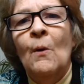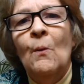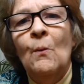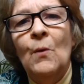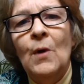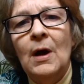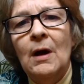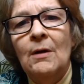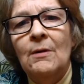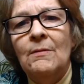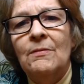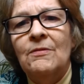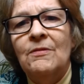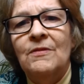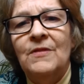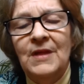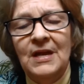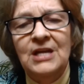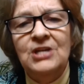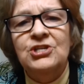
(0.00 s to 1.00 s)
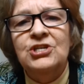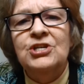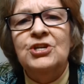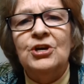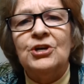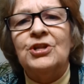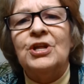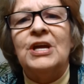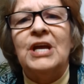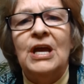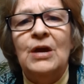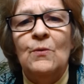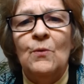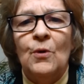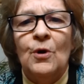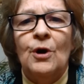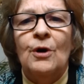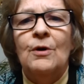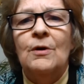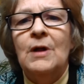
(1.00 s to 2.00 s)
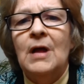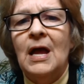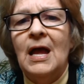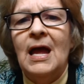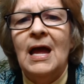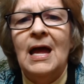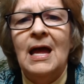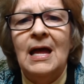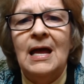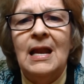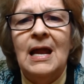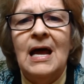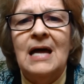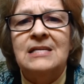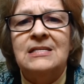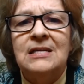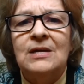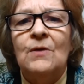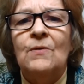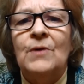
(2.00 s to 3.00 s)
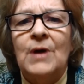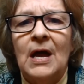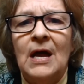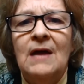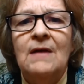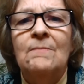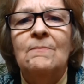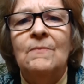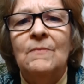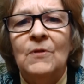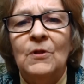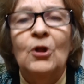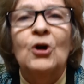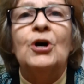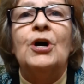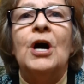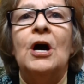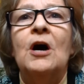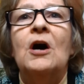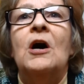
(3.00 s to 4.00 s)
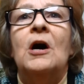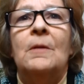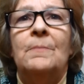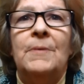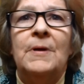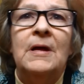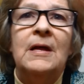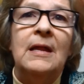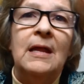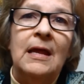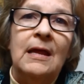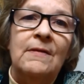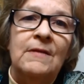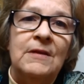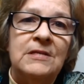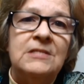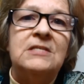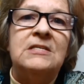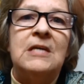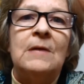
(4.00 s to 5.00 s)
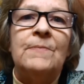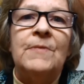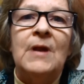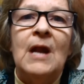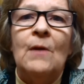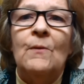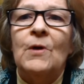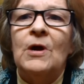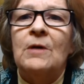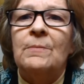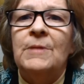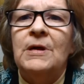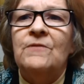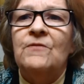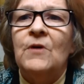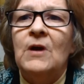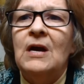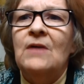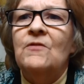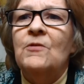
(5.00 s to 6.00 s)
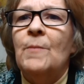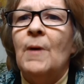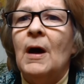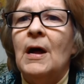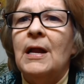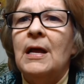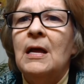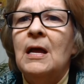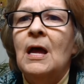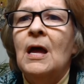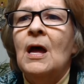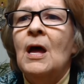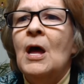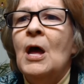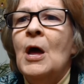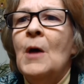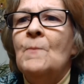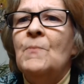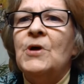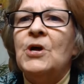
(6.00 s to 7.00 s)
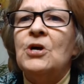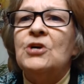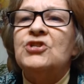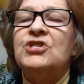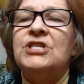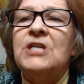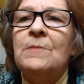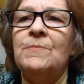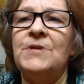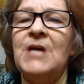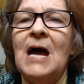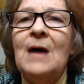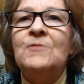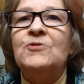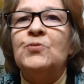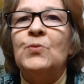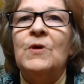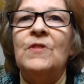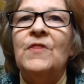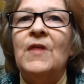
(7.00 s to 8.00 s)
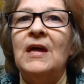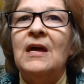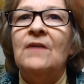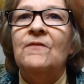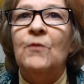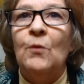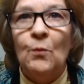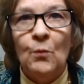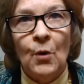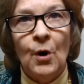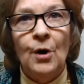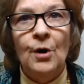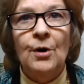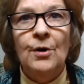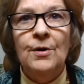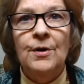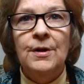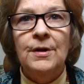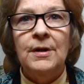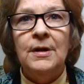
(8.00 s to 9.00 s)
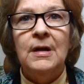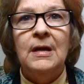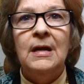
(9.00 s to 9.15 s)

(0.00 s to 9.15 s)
Well, then she took the keyword, and I said, okay, look up, and this is something I recommend for everybody, because sometimes we think of a word